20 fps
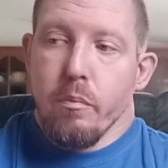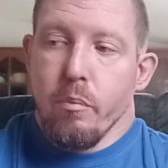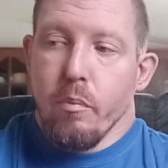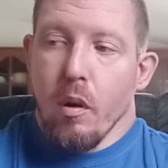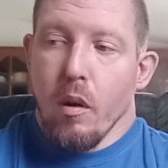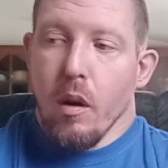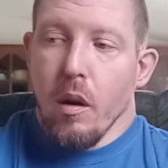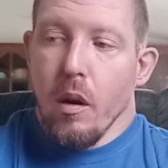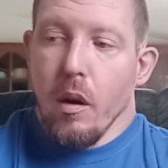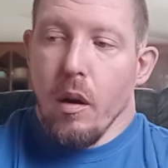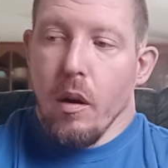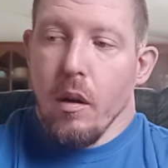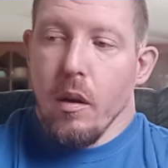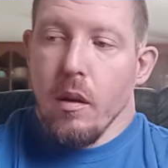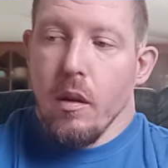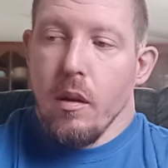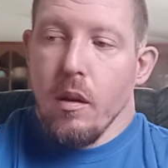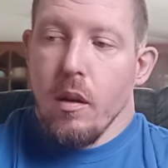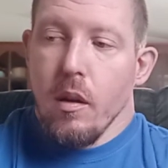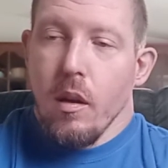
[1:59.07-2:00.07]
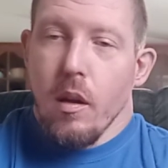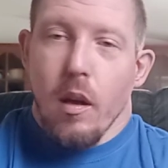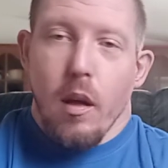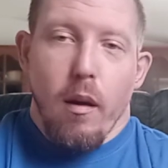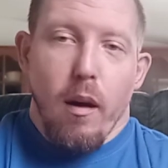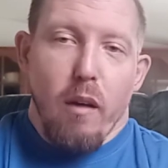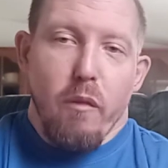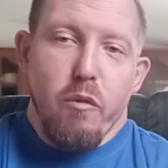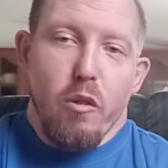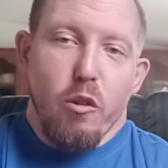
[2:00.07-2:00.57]
But
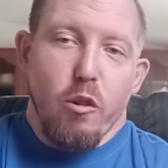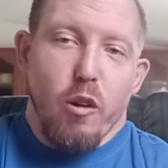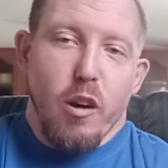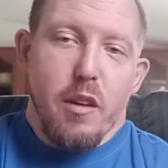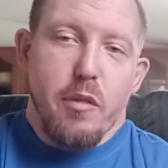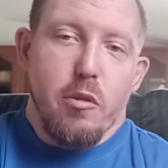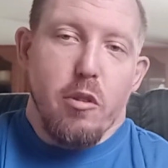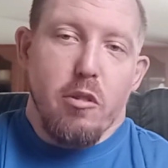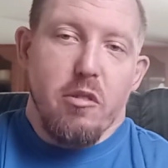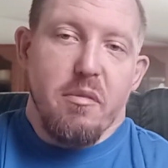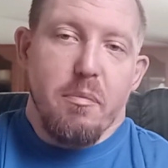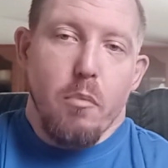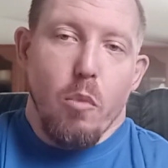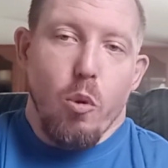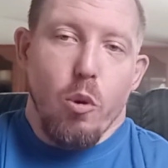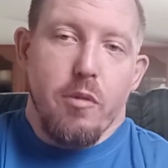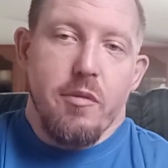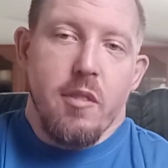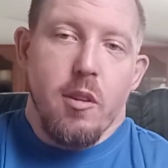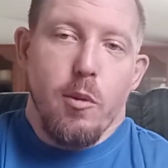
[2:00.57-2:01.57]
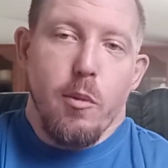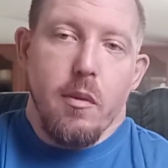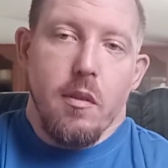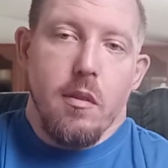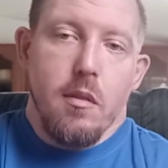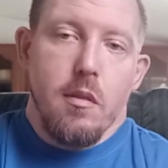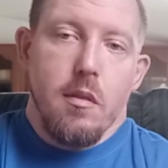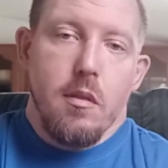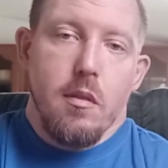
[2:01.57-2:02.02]
I feel like there's more to it